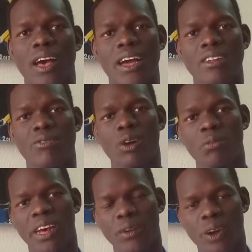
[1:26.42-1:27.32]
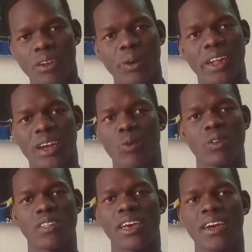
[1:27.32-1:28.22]
I developed that one when I
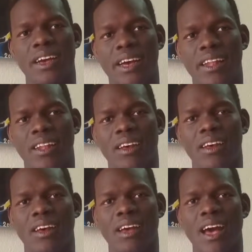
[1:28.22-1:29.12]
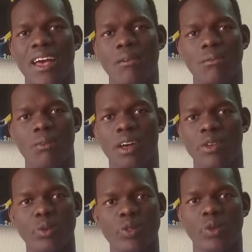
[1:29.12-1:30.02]
was young and I am
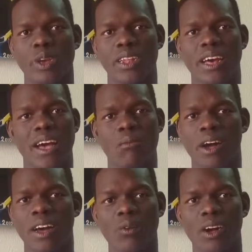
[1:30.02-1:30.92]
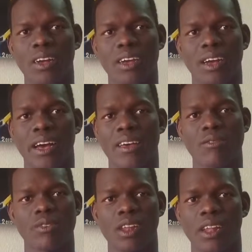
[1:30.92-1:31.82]
used to it. I am hardworking.
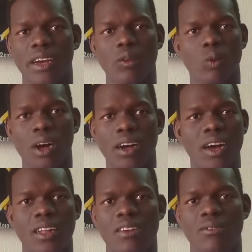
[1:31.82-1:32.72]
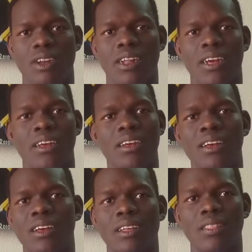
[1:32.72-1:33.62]
I feel like to work hard every day.
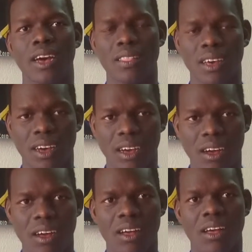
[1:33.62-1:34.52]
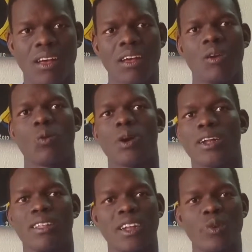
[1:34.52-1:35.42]
The other
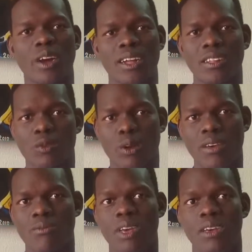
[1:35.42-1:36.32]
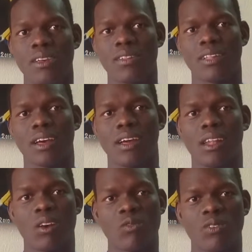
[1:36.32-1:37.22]
word that you can describe me is uh,
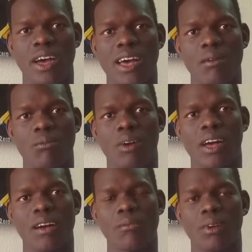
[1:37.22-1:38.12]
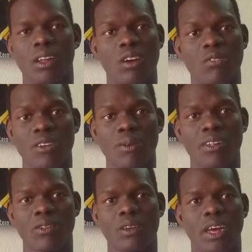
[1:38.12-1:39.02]
love. I am I'm a loving
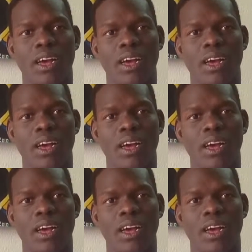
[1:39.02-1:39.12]
person.